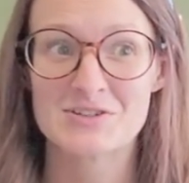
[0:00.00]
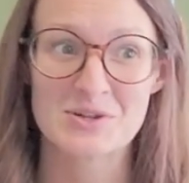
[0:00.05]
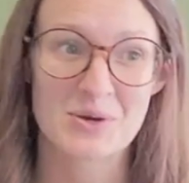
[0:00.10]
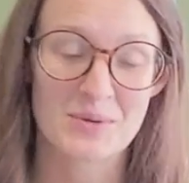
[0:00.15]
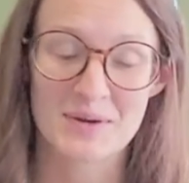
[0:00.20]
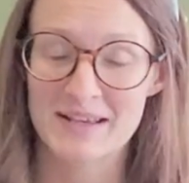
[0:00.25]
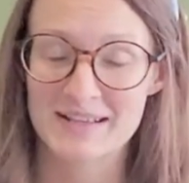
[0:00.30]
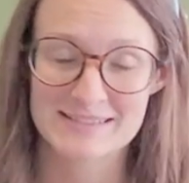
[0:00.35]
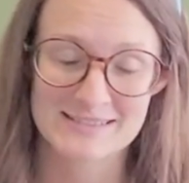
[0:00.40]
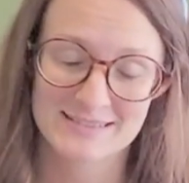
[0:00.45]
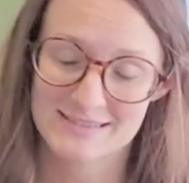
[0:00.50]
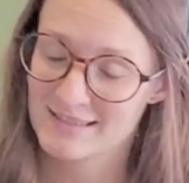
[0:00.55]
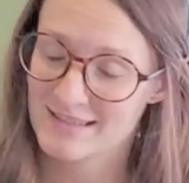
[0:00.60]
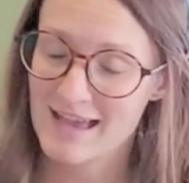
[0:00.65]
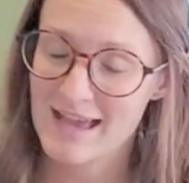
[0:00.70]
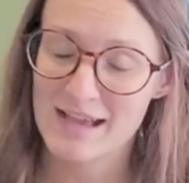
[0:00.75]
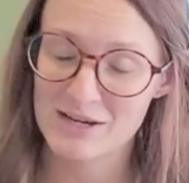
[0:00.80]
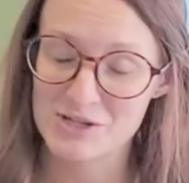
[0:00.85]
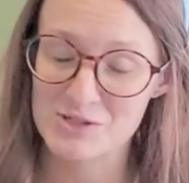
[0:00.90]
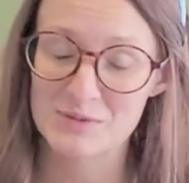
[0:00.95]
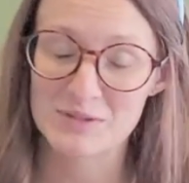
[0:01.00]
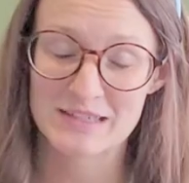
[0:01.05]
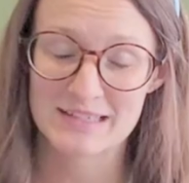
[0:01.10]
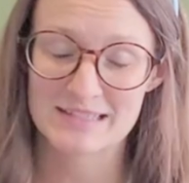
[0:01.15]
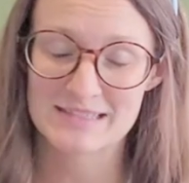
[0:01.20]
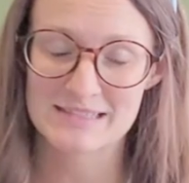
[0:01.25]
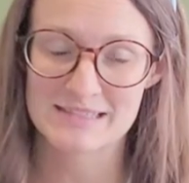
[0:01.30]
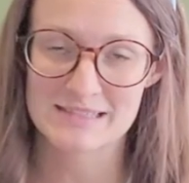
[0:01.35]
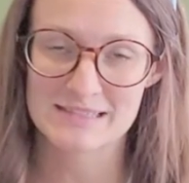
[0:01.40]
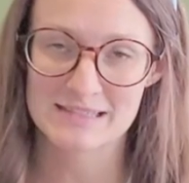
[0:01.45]
don't ex actually
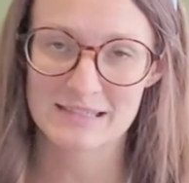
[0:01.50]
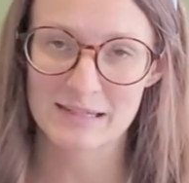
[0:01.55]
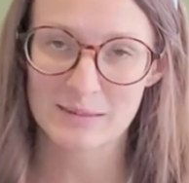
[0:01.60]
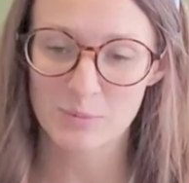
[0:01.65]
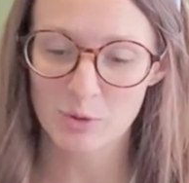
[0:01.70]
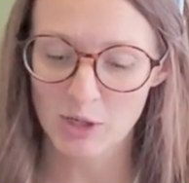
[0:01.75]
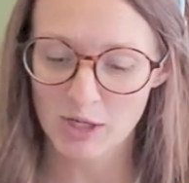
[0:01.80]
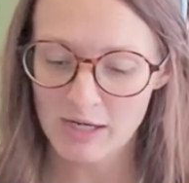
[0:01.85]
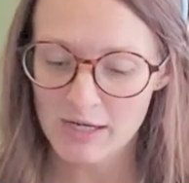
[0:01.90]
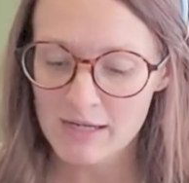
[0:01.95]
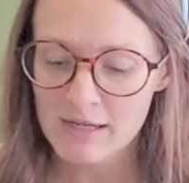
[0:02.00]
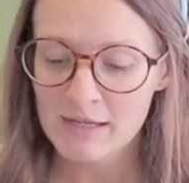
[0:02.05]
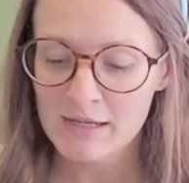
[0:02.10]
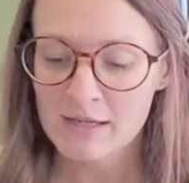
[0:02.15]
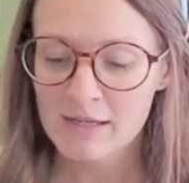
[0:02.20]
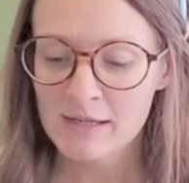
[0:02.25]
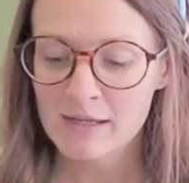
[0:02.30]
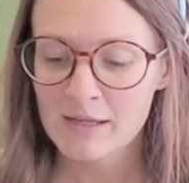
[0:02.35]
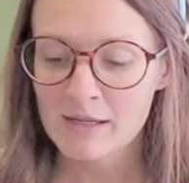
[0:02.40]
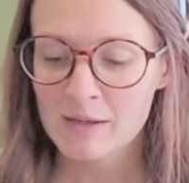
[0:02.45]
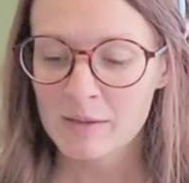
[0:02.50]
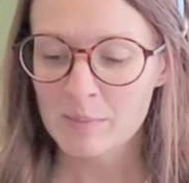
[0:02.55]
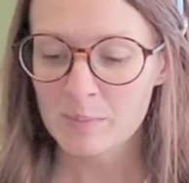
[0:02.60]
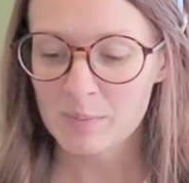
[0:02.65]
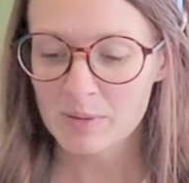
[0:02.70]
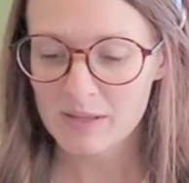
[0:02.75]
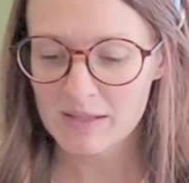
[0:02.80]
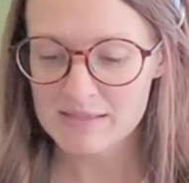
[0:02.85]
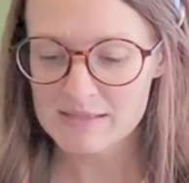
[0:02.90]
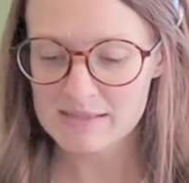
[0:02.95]
exist anymore.
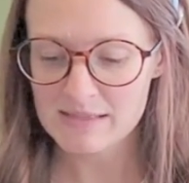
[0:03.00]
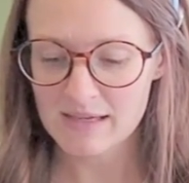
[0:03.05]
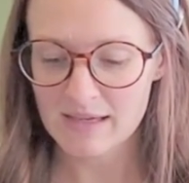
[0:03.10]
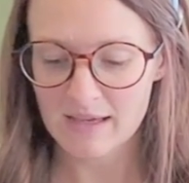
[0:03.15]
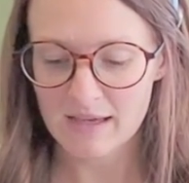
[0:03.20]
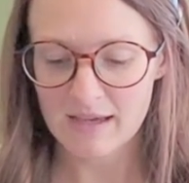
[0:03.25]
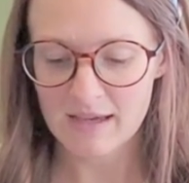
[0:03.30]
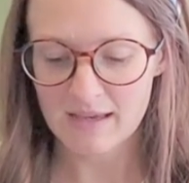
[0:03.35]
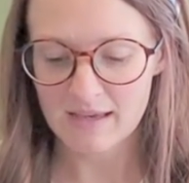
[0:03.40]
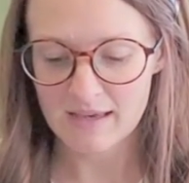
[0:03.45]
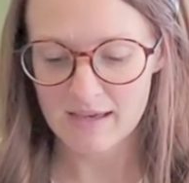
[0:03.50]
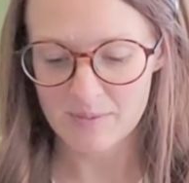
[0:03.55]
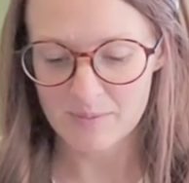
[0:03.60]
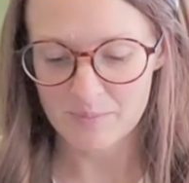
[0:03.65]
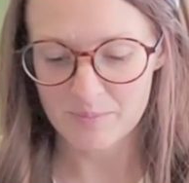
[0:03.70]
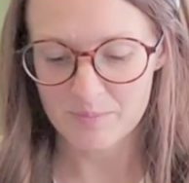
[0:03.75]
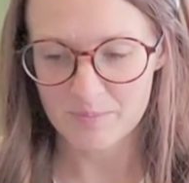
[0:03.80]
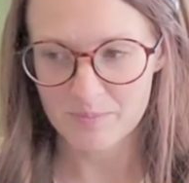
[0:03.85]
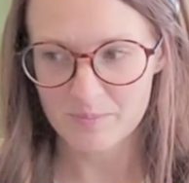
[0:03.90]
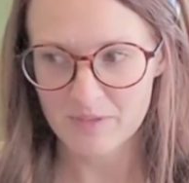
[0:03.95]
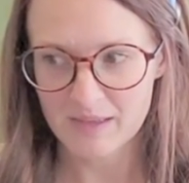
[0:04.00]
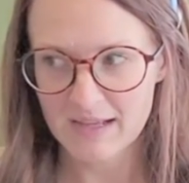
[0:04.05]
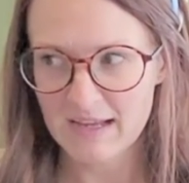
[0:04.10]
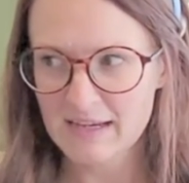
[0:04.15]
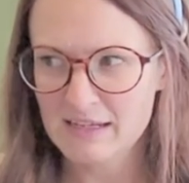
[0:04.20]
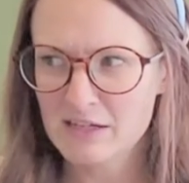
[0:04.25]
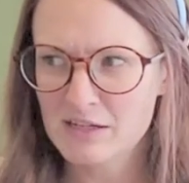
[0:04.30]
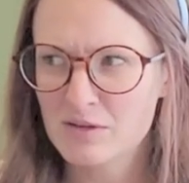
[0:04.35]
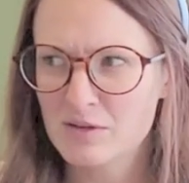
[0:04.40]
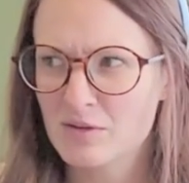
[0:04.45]
Plus, like, I kept like I
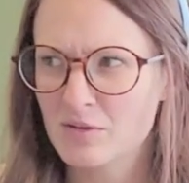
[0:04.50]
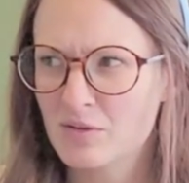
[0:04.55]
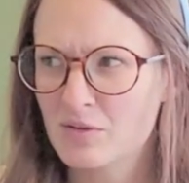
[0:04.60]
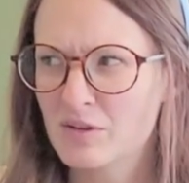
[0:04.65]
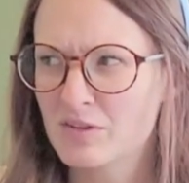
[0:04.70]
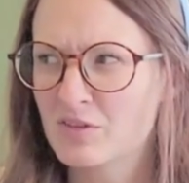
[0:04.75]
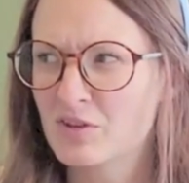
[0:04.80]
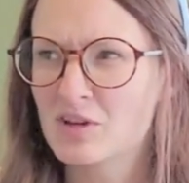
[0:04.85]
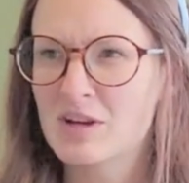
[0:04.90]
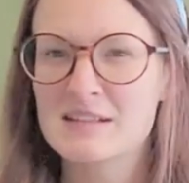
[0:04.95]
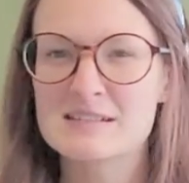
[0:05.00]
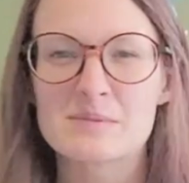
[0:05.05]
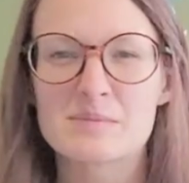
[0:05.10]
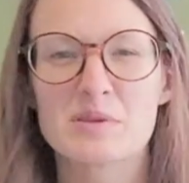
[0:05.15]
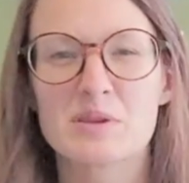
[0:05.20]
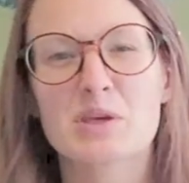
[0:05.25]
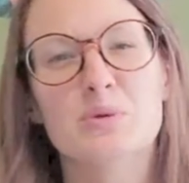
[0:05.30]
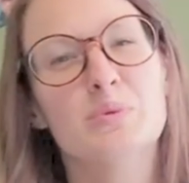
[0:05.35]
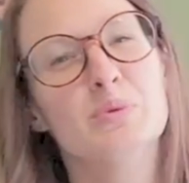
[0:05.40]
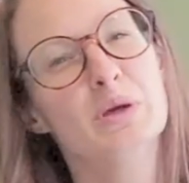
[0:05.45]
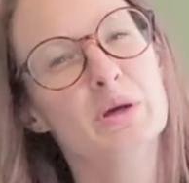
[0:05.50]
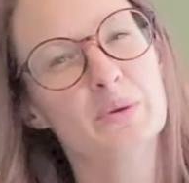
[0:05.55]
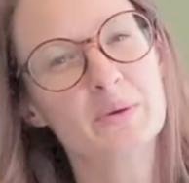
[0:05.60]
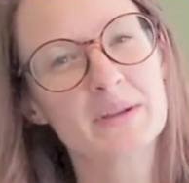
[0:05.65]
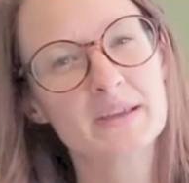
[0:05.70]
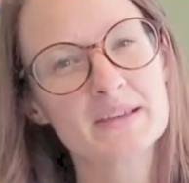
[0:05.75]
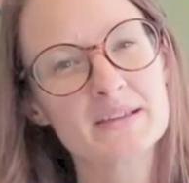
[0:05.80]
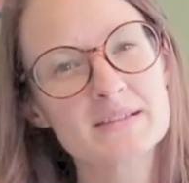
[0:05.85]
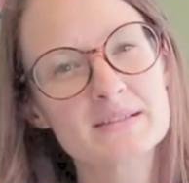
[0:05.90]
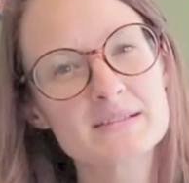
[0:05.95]
didn't, they're not something you
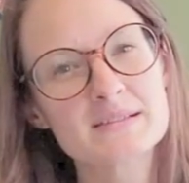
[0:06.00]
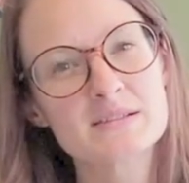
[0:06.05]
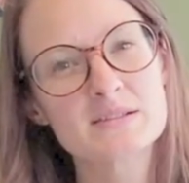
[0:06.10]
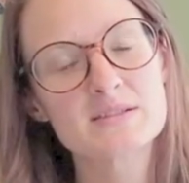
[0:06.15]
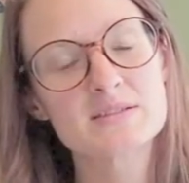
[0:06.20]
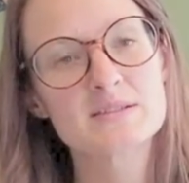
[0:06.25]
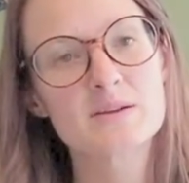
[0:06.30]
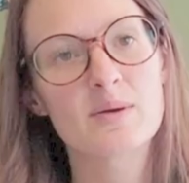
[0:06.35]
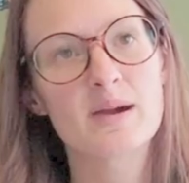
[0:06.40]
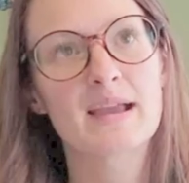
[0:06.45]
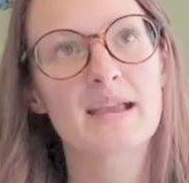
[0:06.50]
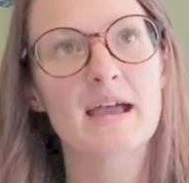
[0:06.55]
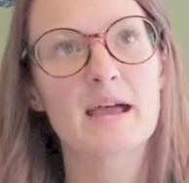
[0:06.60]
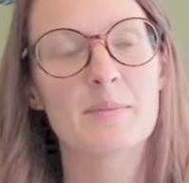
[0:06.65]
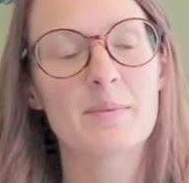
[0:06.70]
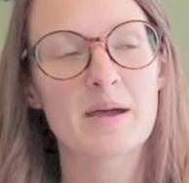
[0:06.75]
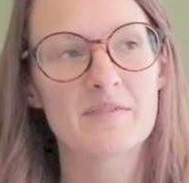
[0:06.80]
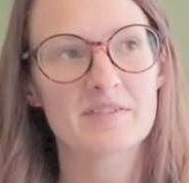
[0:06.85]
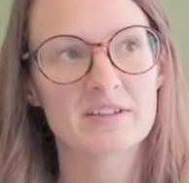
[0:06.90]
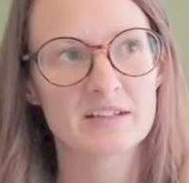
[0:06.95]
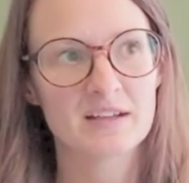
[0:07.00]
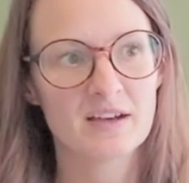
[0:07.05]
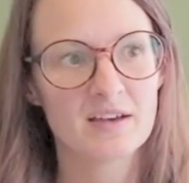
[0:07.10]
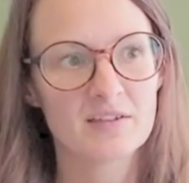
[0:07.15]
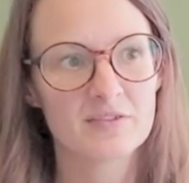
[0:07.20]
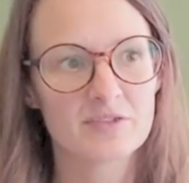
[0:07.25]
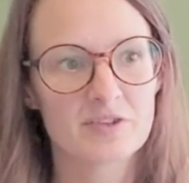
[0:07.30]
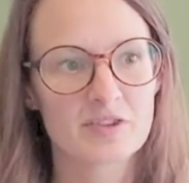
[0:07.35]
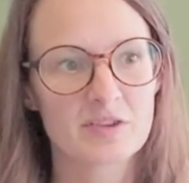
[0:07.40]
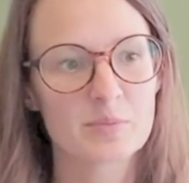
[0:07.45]
notice. So I kept having to
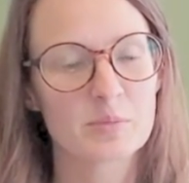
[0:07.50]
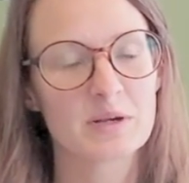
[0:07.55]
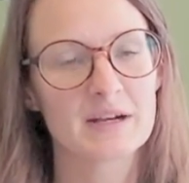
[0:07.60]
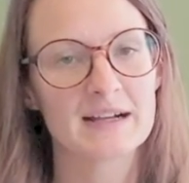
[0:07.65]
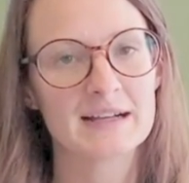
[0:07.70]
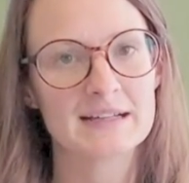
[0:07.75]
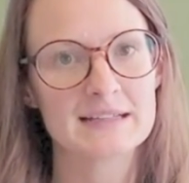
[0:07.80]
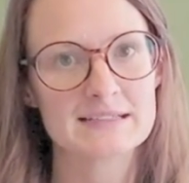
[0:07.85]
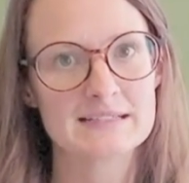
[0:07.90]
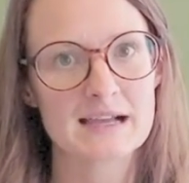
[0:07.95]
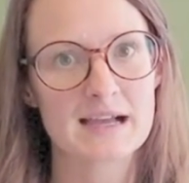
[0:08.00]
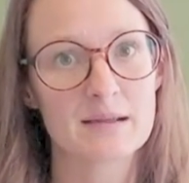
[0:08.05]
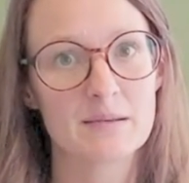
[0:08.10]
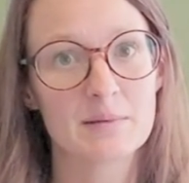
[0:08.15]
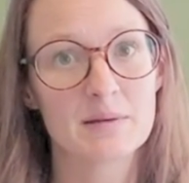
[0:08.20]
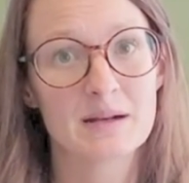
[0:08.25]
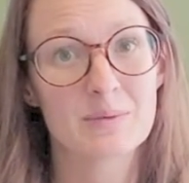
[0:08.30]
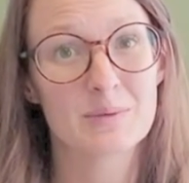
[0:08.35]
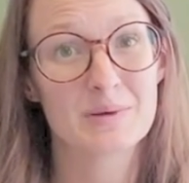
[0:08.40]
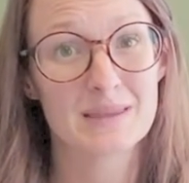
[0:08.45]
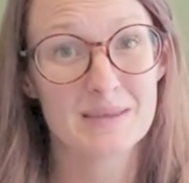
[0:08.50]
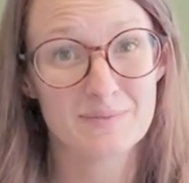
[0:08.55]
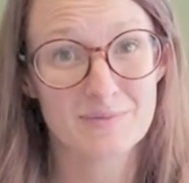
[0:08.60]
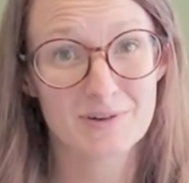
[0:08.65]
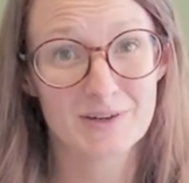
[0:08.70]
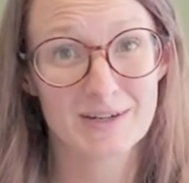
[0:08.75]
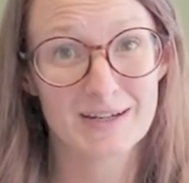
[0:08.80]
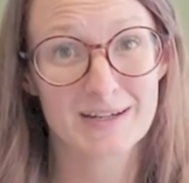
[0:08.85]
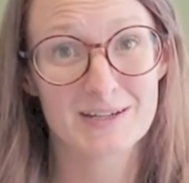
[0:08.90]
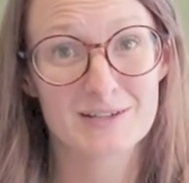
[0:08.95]
hunt for them when I had time and I would keep
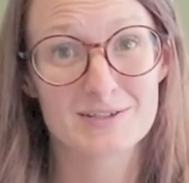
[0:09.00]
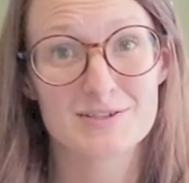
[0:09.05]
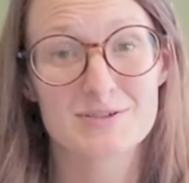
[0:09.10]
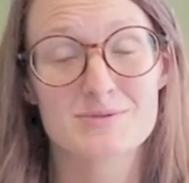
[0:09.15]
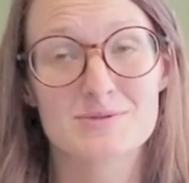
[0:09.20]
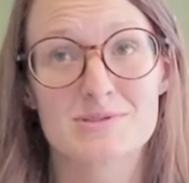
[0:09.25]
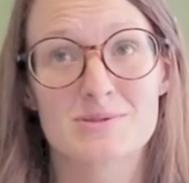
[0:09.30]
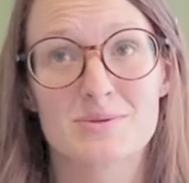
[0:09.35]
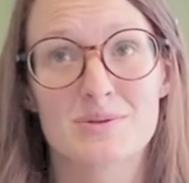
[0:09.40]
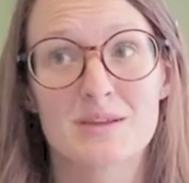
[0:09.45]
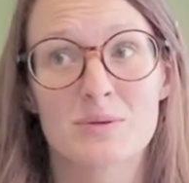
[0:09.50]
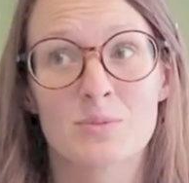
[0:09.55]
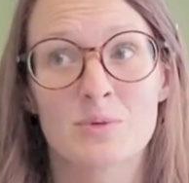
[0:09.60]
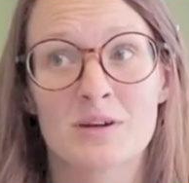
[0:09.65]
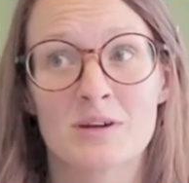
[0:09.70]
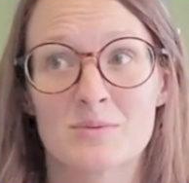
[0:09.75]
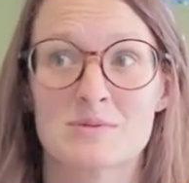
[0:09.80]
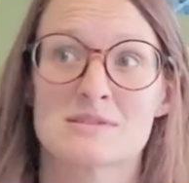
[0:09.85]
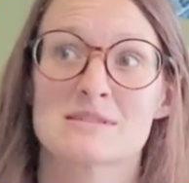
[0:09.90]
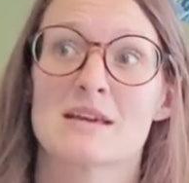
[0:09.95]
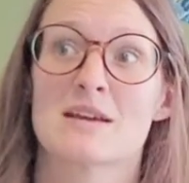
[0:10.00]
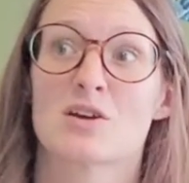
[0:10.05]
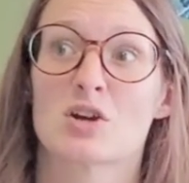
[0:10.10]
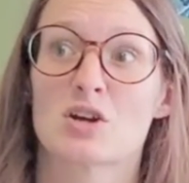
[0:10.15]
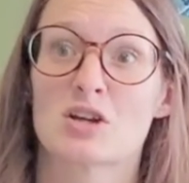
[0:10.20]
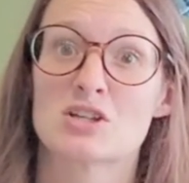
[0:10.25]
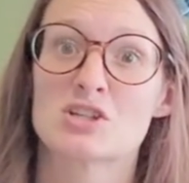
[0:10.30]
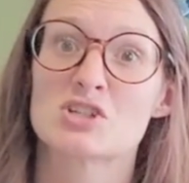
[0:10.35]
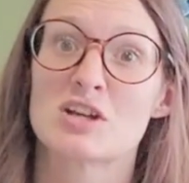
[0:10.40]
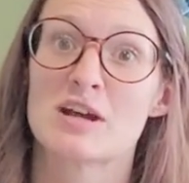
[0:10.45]
forgetting to. So then when it was like
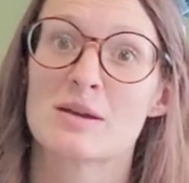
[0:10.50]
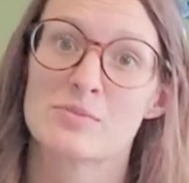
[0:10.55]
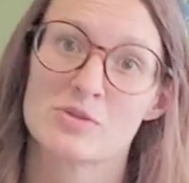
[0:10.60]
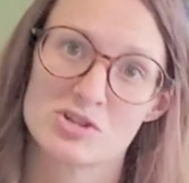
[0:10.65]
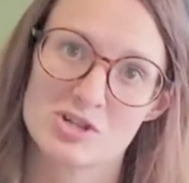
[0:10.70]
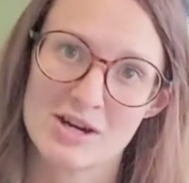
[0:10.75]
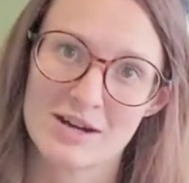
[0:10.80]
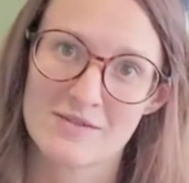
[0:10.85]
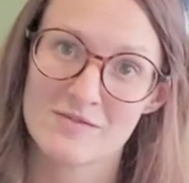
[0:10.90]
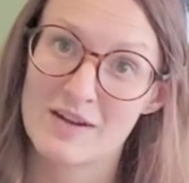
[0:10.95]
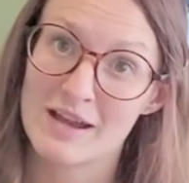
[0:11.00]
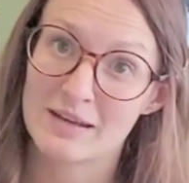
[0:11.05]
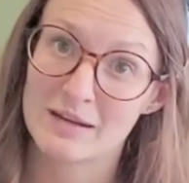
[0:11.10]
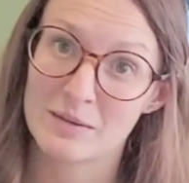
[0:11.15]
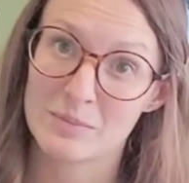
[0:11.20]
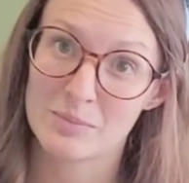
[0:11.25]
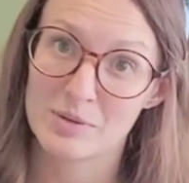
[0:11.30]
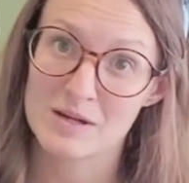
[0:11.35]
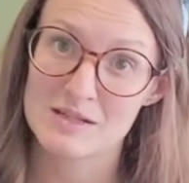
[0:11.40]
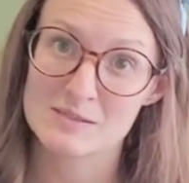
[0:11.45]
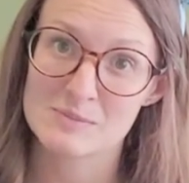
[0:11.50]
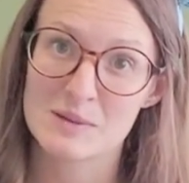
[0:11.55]
crunch time to try to find him press